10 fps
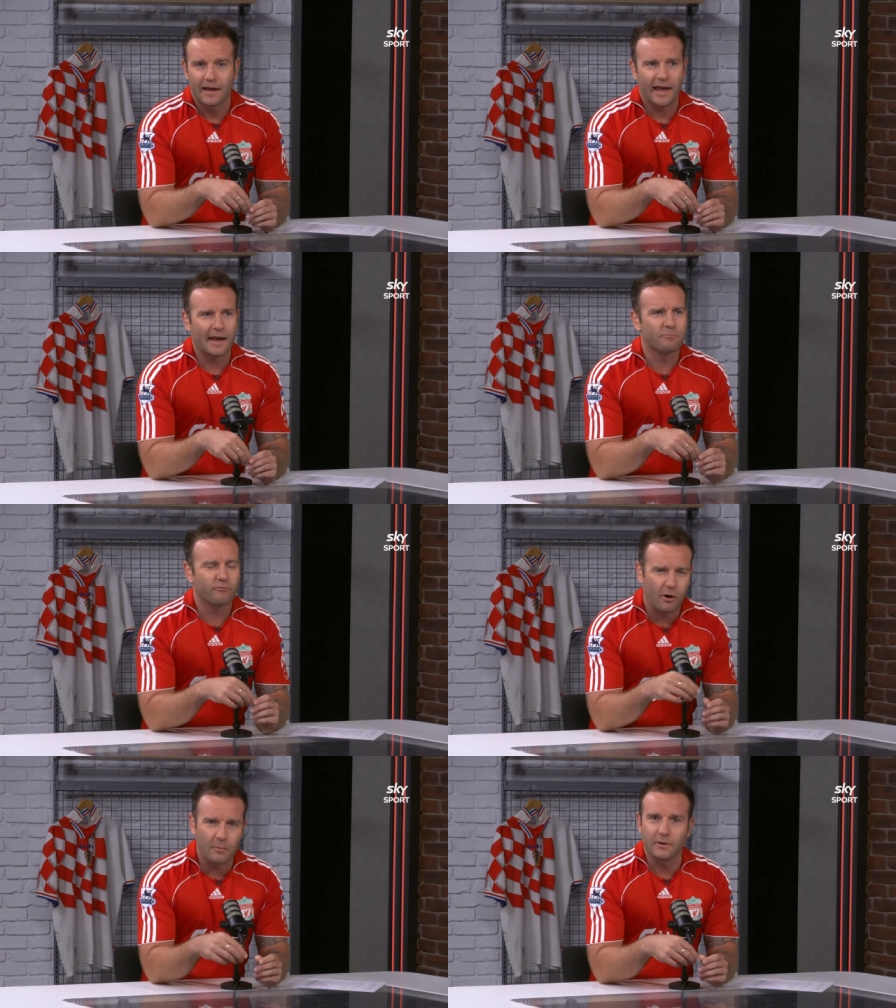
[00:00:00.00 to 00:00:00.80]
and
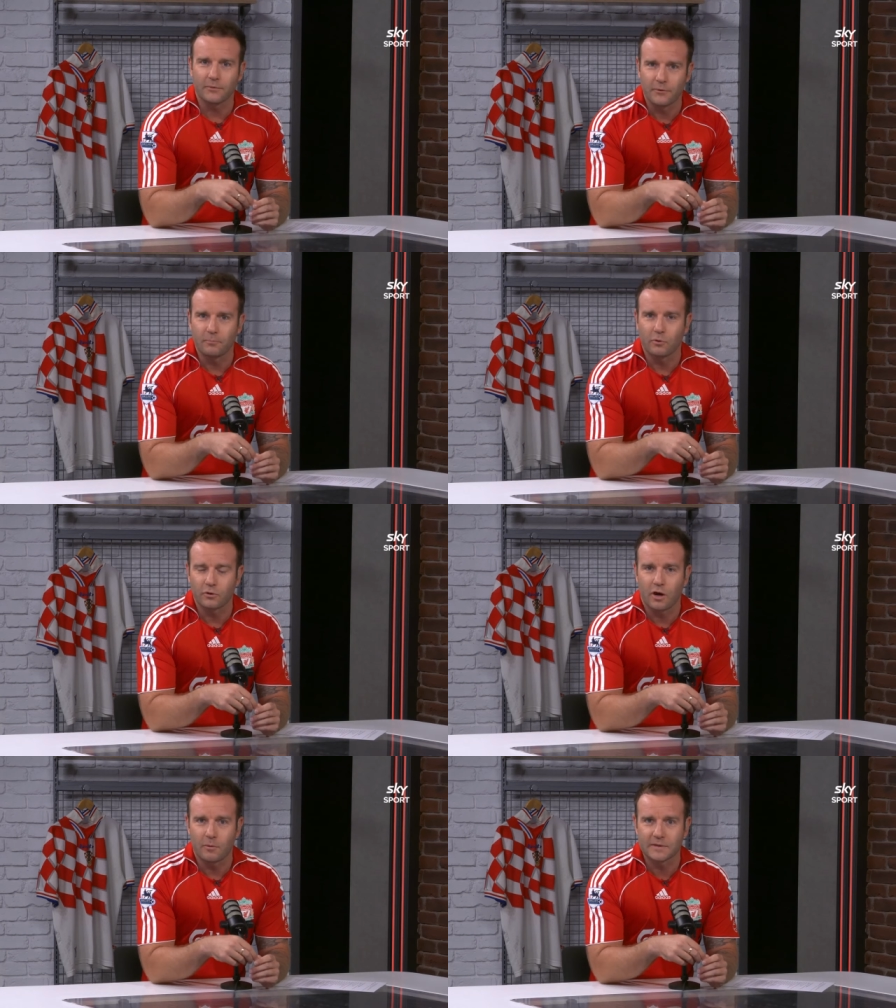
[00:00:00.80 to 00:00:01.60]
prominent football
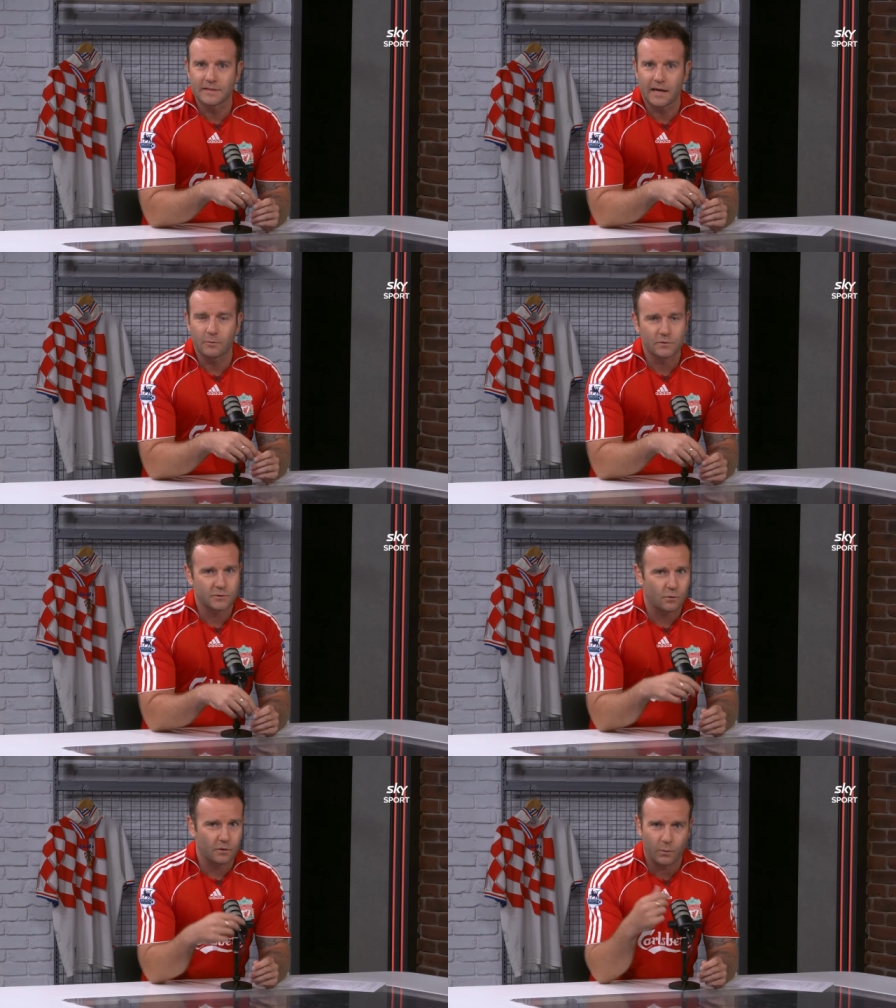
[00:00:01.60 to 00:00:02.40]
commentator. We'll
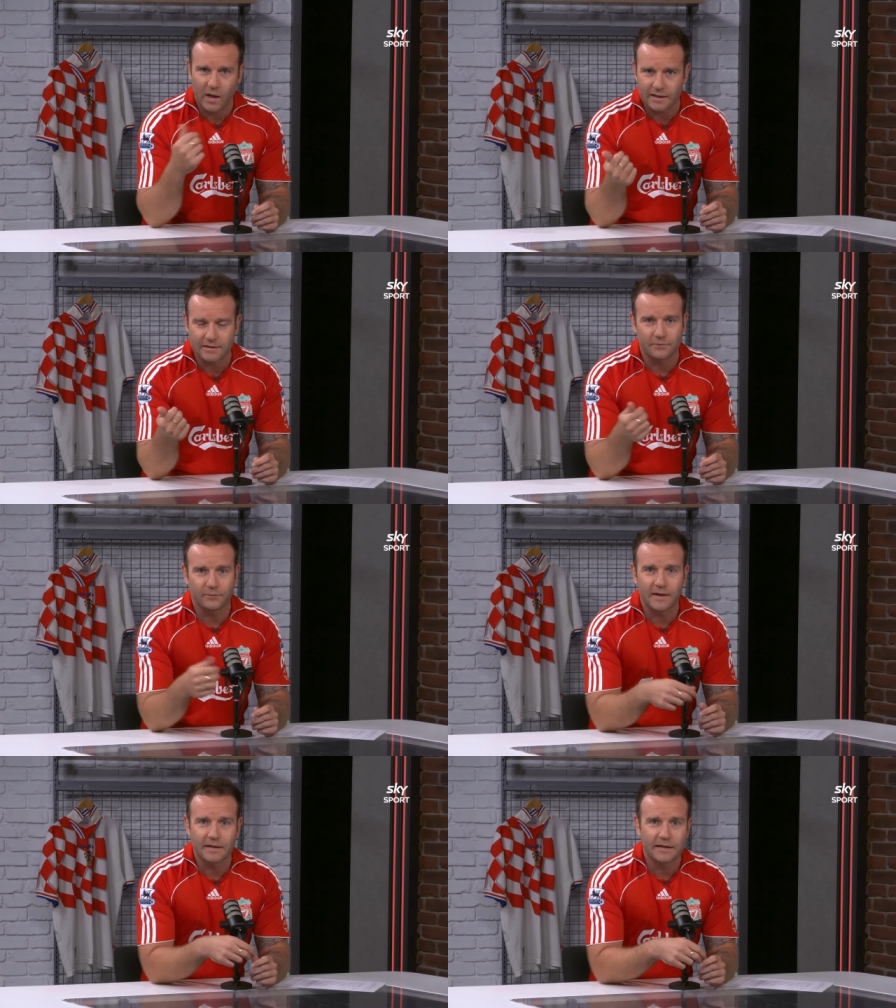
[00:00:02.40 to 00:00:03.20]
talk Wellington
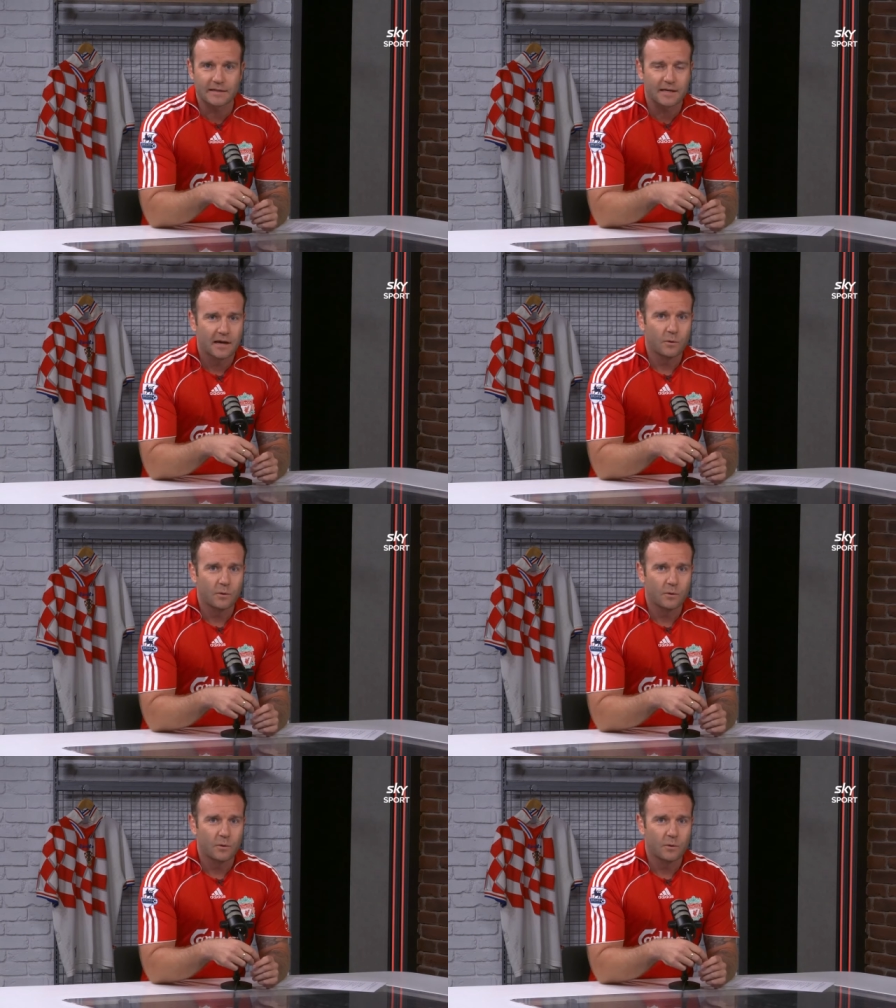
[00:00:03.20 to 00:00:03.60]
Phoenix.